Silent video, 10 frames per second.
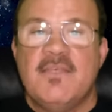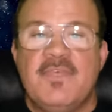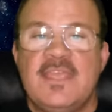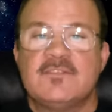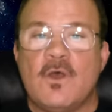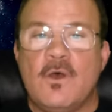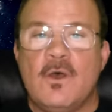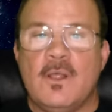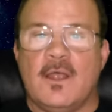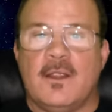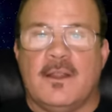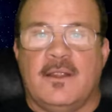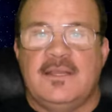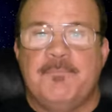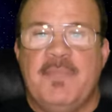These all are,
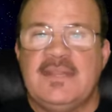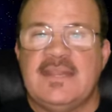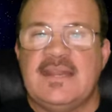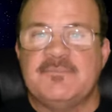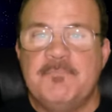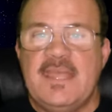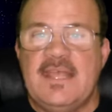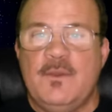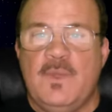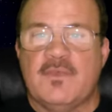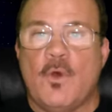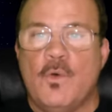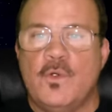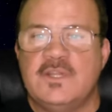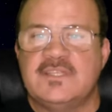are depicted as men with
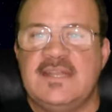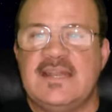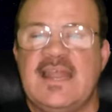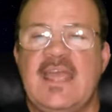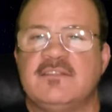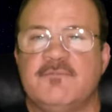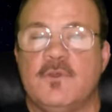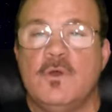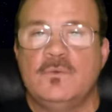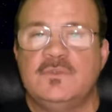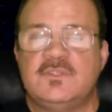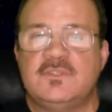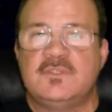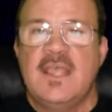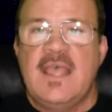horns and legs of
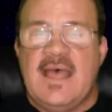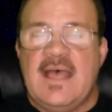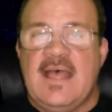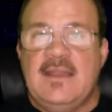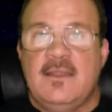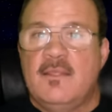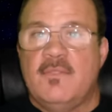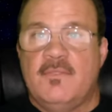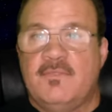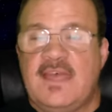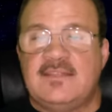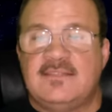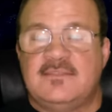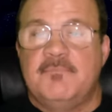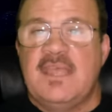goats. And
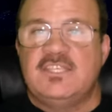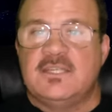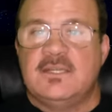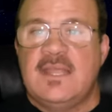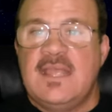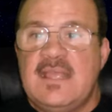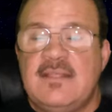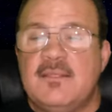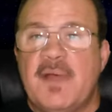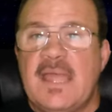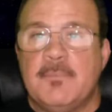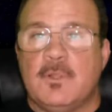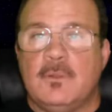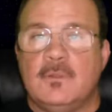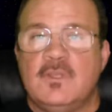that's mentioned in the
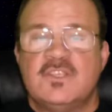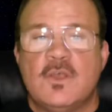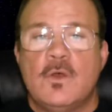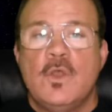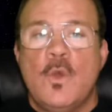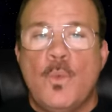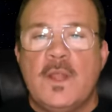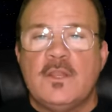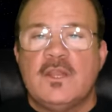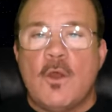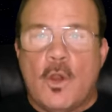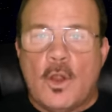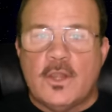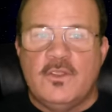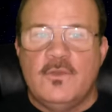Bible. So one could
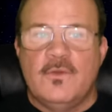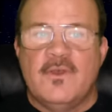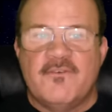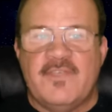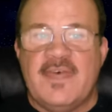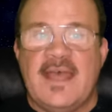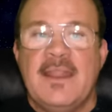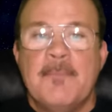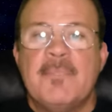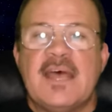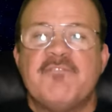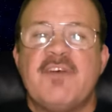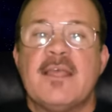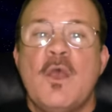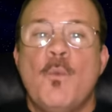argue for that. Matter of
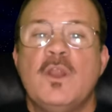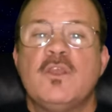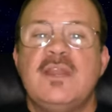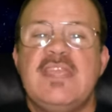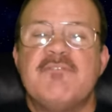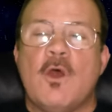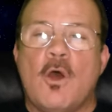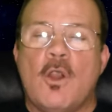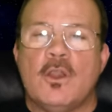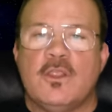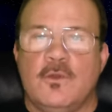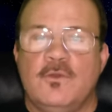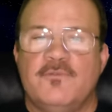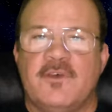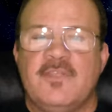fact, one could even
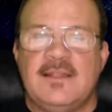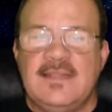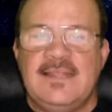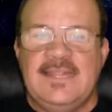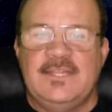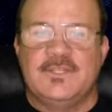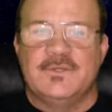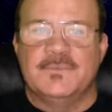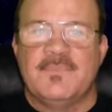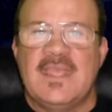argue for the Lilitu.